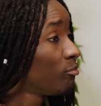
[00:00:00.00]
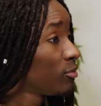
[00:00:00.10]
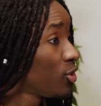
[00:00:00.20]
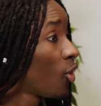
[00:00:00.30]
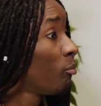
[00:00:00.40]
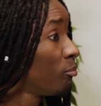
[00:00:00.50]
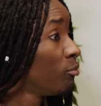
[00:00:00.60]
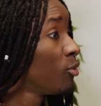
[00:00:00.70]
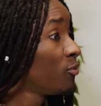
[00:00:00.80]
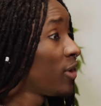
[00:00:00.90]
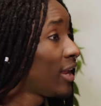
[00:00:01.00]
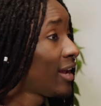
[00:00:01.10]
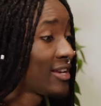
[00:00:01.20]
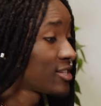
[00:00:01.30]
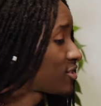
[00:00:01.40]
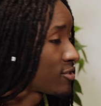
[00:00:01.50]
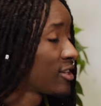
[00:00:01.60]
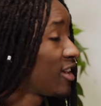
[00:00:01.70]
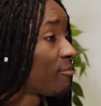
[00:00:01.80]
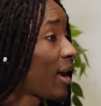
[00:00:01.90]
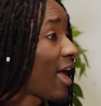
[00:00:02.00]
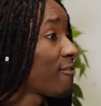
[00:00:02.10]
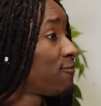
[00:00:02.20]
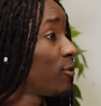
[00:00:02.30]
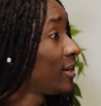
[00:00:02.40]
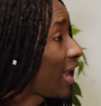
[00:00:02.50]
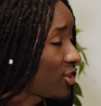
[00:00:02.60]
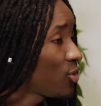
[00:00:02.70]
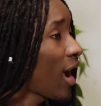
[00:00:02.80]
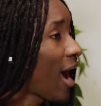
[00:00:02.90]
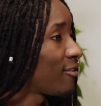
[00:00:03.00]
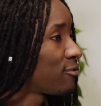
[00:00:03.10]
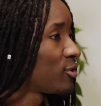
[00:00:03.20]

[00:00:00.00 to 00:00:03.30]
you know, move in and just give my life fully like you have.